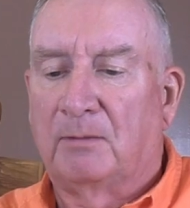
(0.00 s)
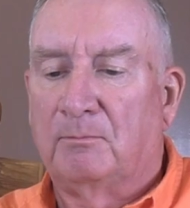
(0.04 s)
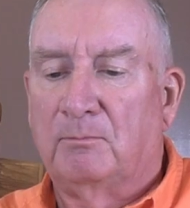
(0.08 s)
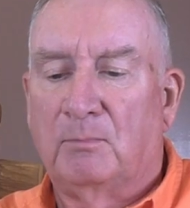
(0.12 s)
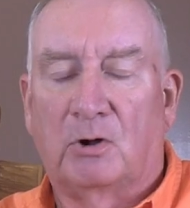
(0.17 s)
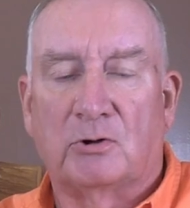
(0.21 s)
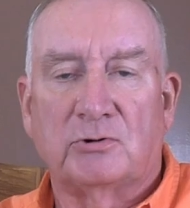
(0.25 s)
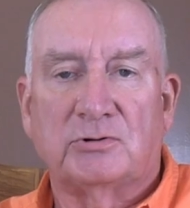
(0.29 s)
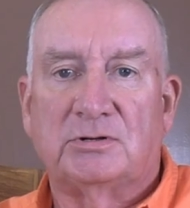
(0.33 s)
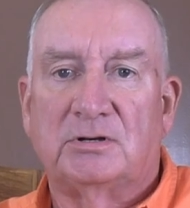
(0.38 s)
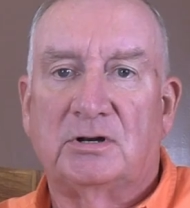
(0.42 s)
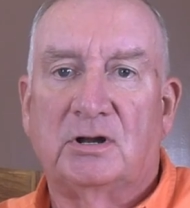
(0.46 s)

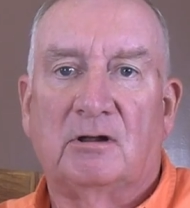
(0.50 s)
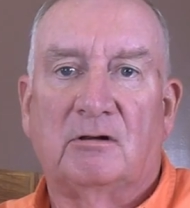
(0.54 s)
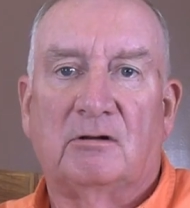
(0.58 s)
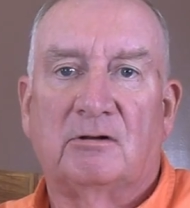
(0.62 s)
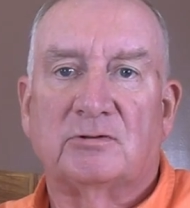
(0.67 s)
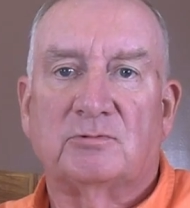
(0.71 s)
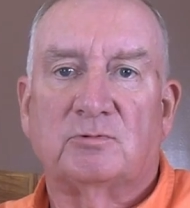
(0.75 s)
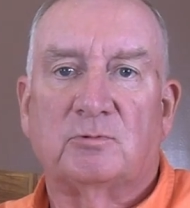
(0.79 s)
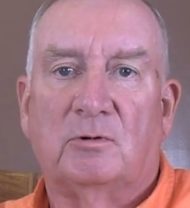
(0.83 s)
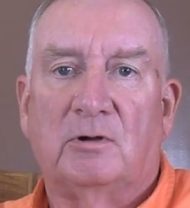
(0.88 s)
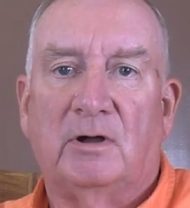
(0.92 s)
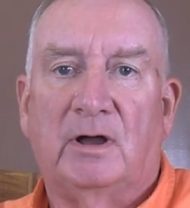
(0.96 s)
Most
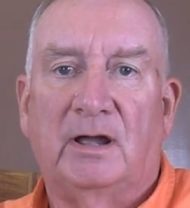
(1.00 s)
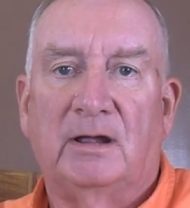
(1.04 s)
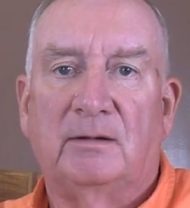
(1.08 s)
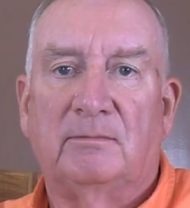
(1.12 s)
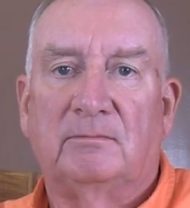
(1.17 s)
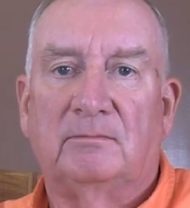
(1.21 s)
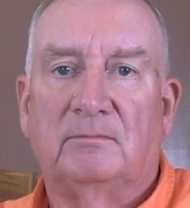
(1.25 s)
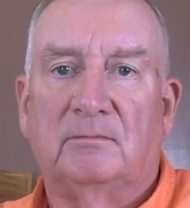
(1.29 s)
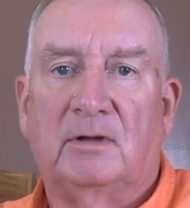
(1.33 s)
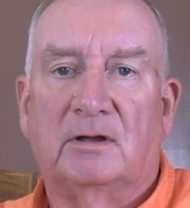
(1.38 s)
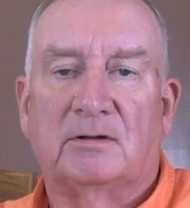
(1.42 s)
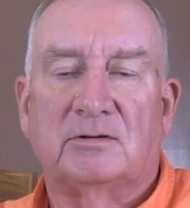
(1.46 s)
dealers will height
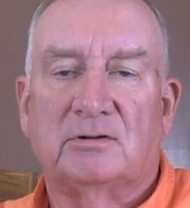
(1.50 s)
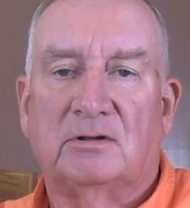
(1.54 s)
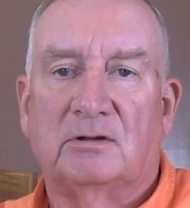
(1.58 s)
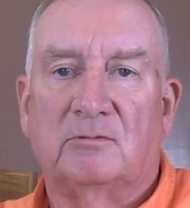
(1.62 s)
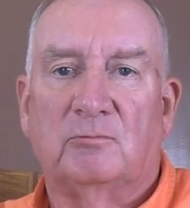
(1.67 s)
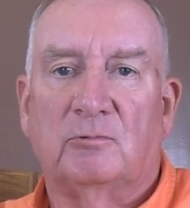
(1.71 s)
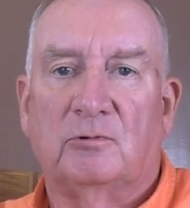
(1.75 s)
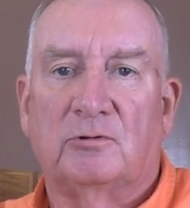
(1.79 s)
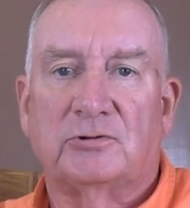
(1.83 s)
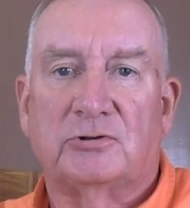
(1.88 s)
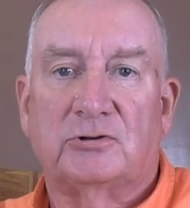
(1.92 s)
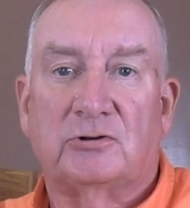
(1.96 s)
uh,
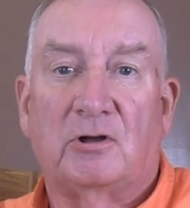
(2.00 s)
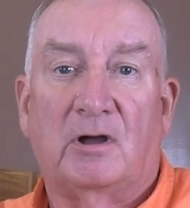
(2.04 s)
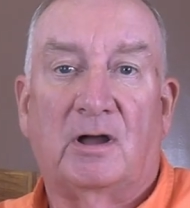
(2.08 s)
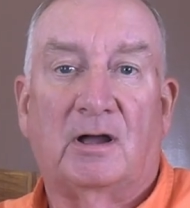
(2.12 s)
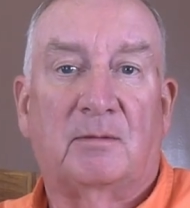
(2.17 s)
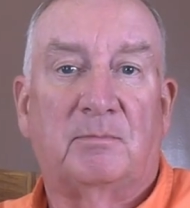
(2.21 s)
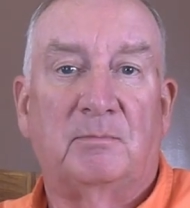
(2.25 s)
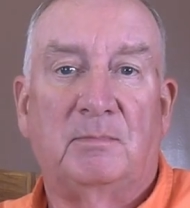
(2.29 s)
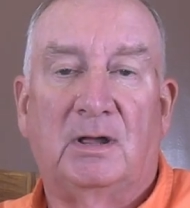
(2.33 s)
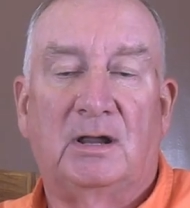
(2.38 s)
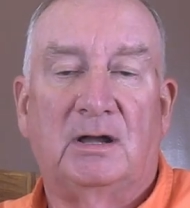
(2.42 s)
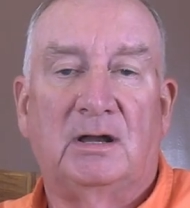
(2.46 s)
will
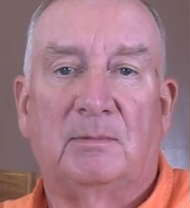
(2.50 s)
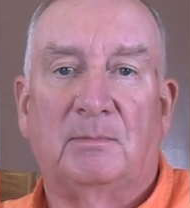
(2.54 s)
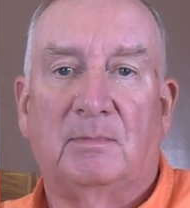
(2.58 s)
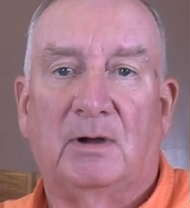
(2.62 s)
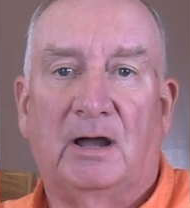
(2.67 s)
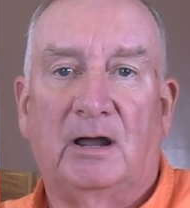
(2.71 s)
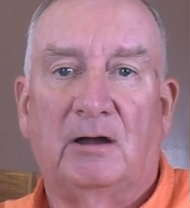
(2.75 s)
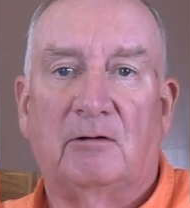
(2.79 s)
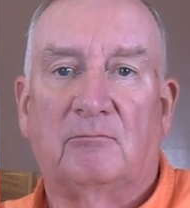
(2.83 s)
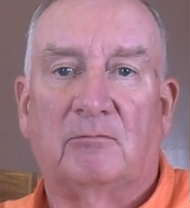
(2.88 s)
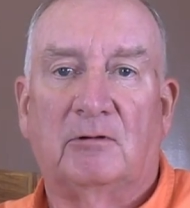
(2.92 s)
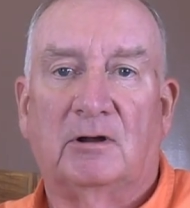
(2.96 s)
stock medium
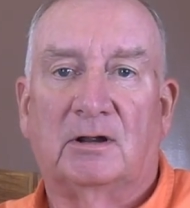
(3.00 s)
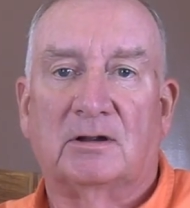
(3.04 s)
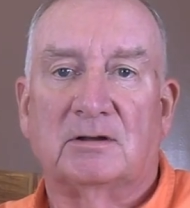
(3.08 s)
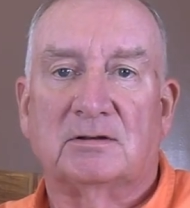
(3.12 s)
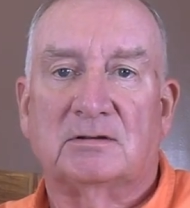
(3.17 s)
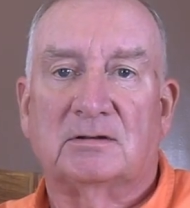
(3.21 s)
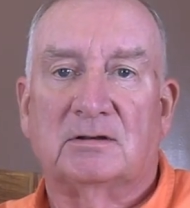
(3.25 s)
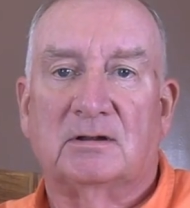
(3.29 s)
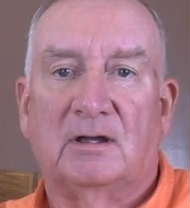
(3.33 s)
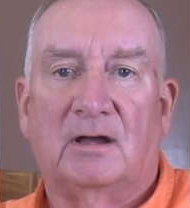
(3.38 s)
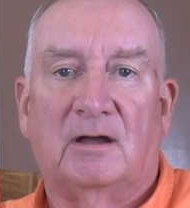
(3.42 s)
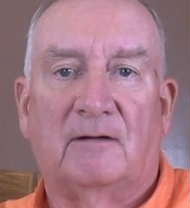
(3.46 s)
height
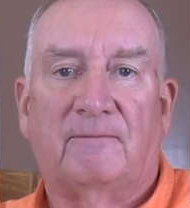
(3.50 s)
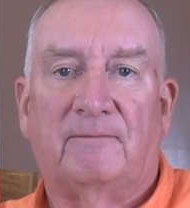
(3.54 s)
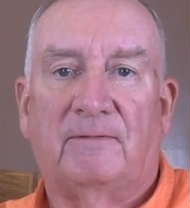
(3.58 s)
rings uh,